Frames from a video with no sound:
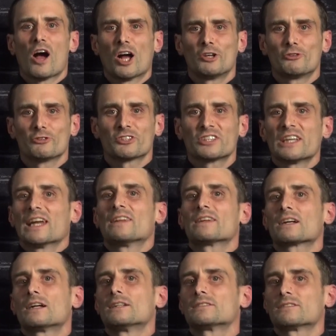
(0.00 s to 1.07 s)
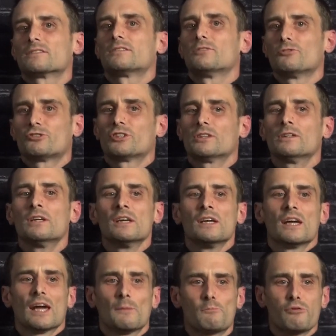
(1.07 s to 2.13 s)
understand the Constitution,
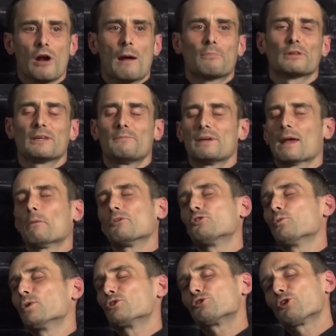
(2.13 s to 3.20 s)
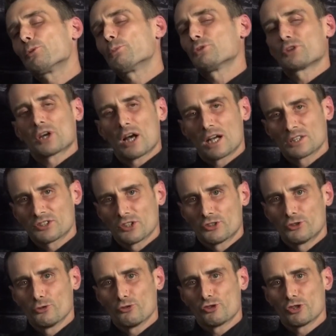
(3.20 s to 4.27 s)
and properly be able to interpret the
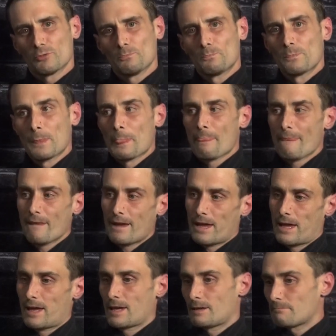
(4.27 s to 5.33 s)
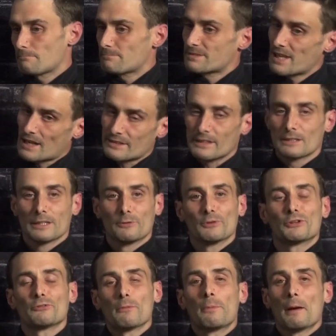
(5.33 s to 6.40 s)
Constitution, and technically with
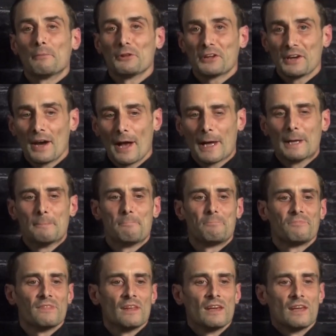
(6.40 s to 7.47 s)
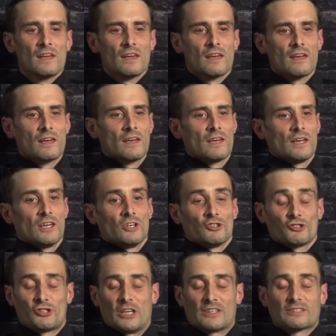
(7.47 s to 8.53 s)
the Republican eye.
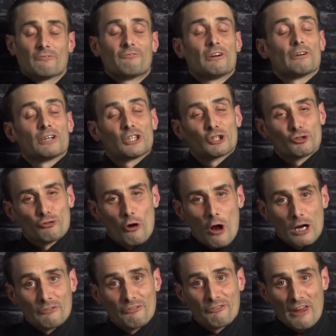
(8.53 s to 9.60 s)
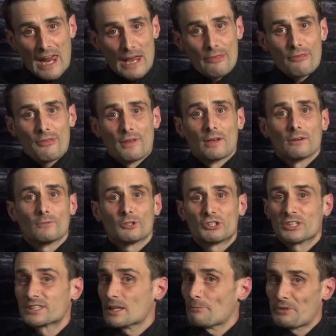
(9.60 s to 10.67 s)
She has a very strong faith, which
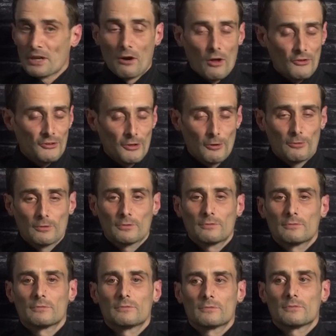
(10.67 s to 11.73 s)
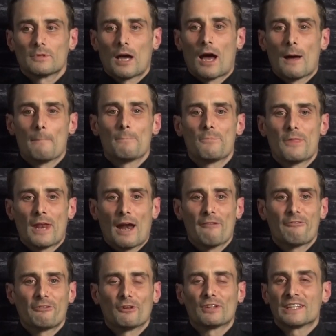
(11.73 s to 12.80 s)
is something also that I
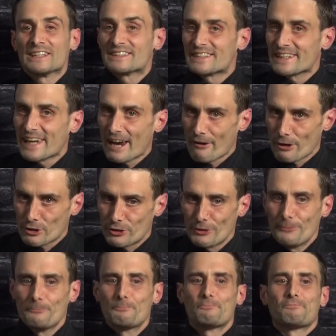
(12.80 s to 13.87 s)
feel leads to character.